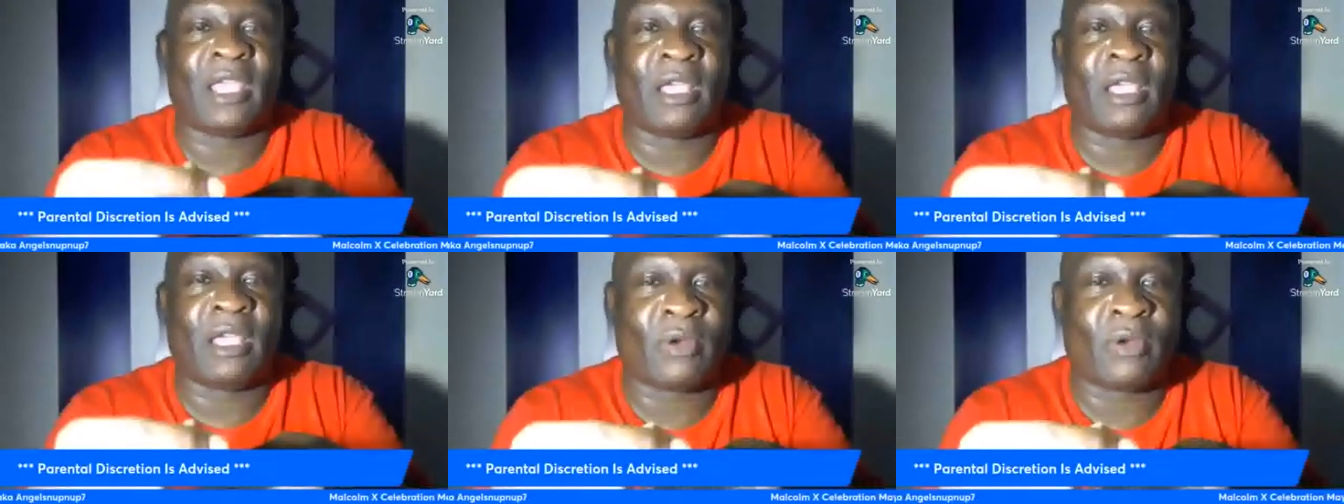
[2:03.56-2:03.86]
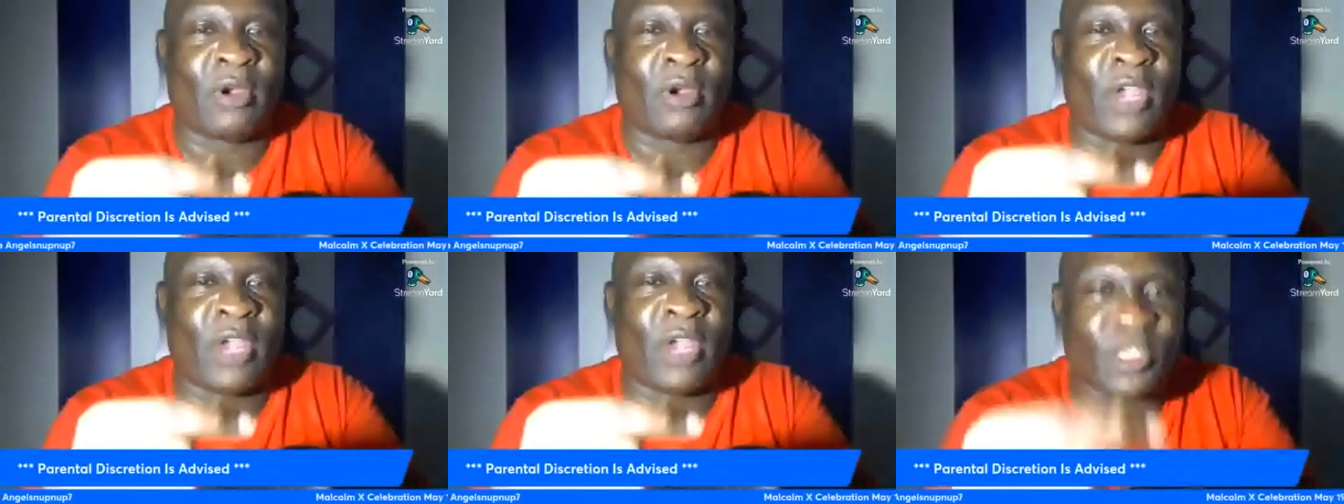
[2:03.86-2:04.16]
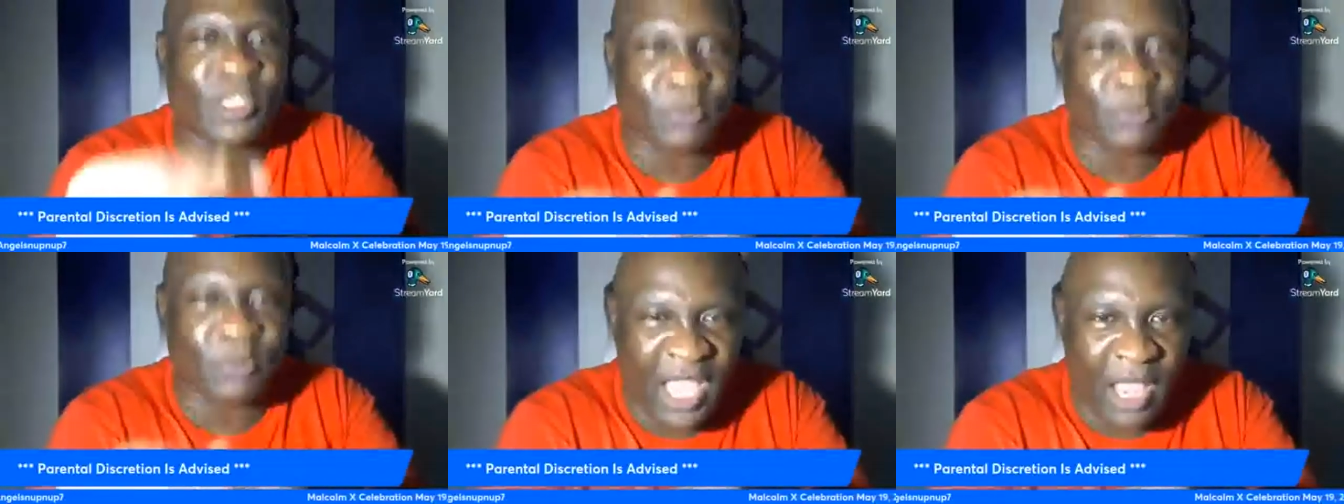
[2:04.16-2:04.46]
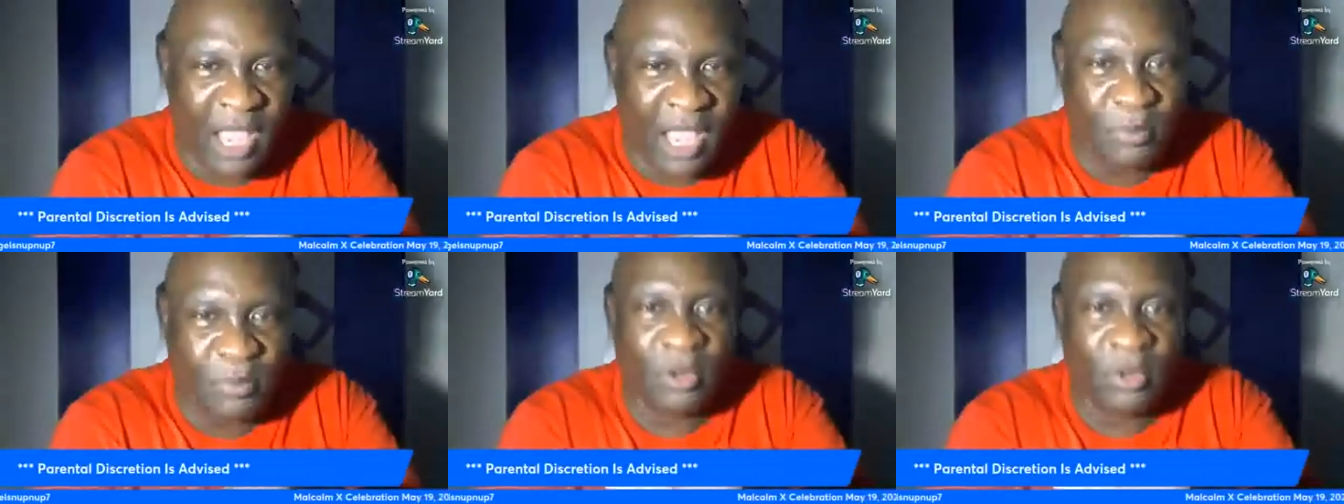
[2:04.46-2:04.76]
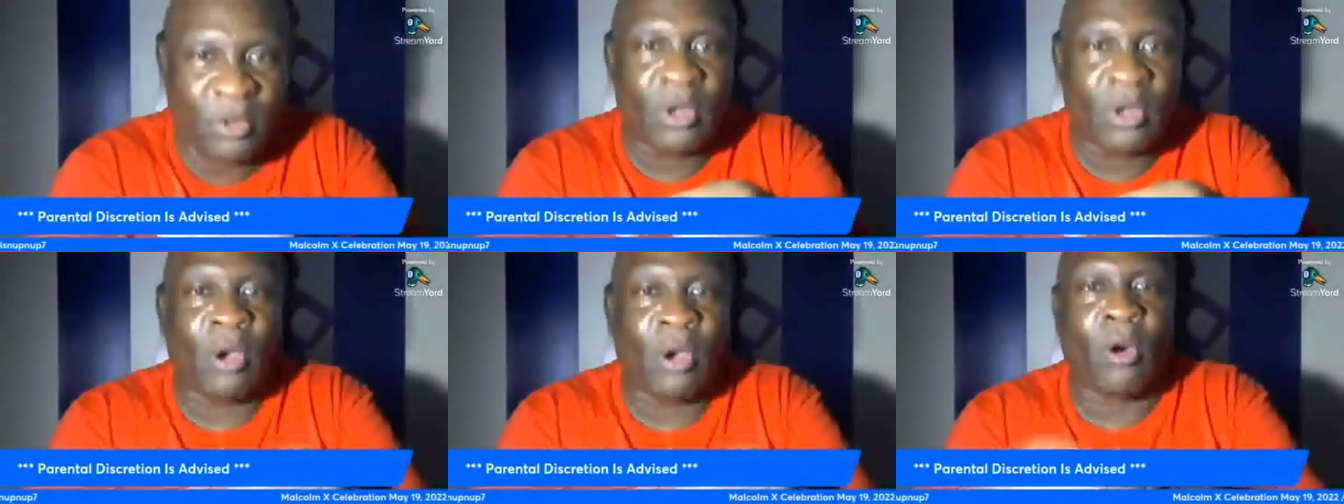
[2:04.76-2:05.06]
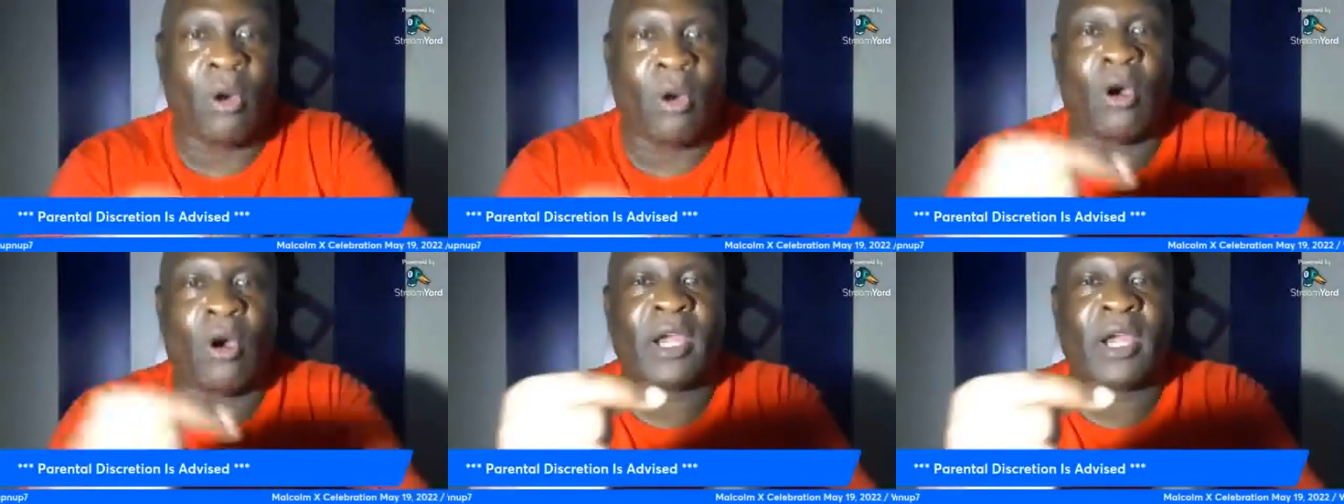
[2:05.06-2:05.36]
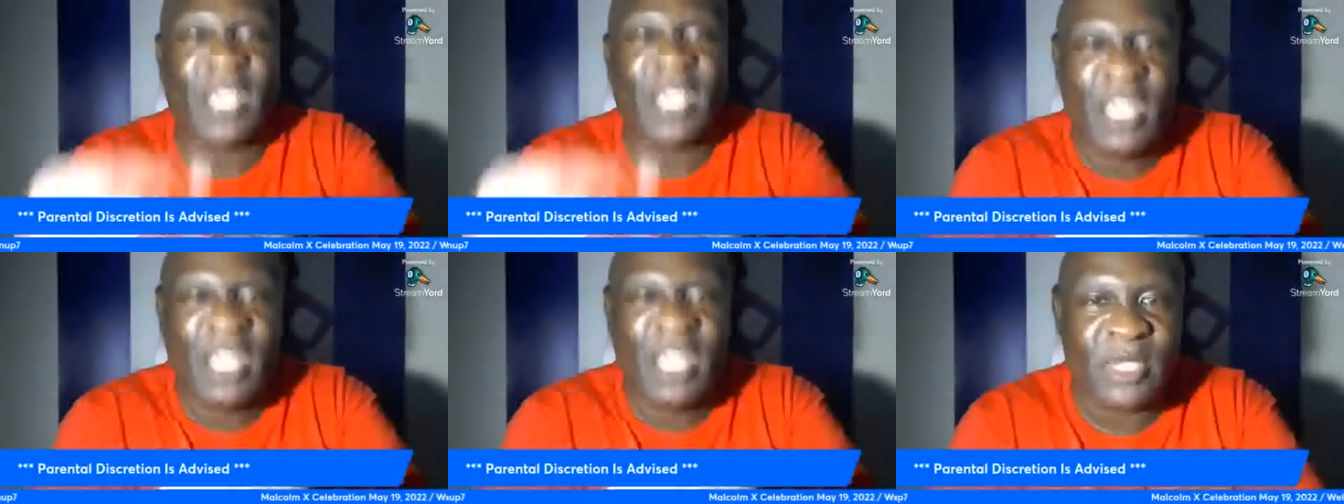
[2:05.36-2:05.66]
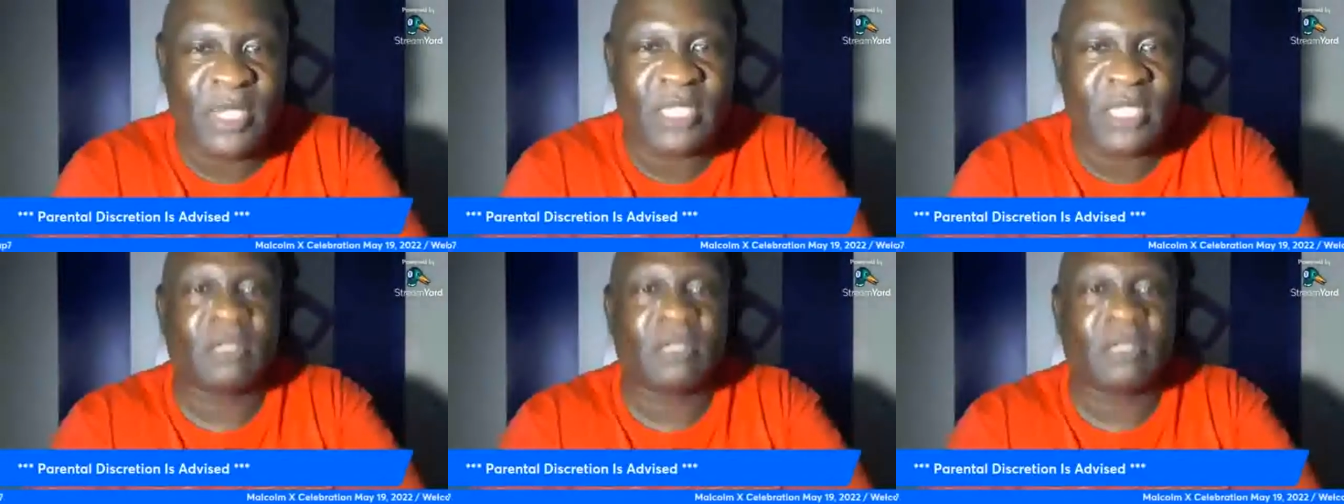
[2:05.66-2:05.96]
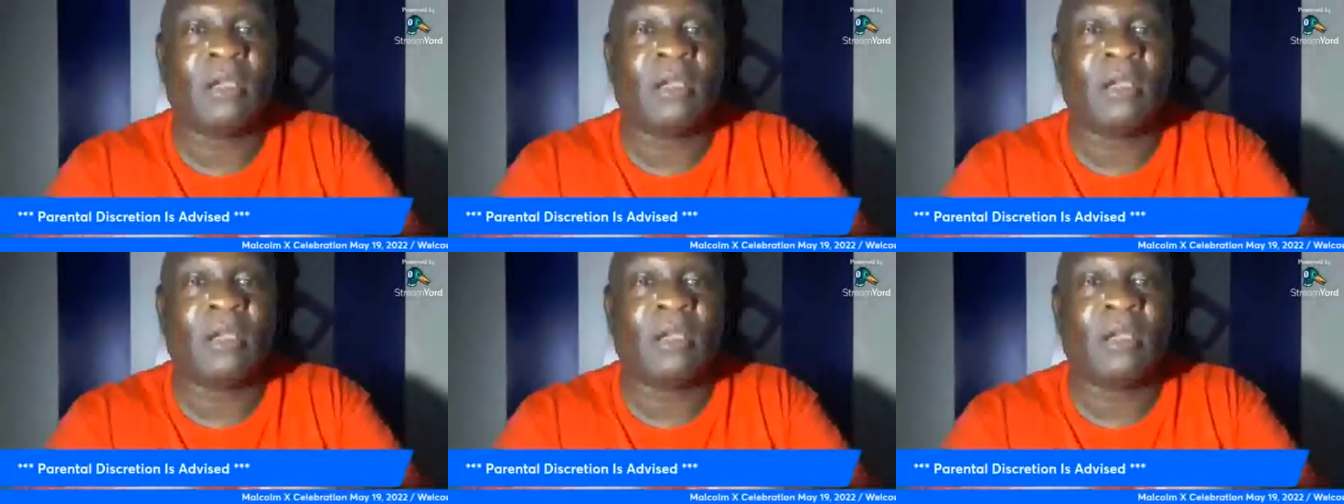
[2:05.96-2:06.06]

a, a example or image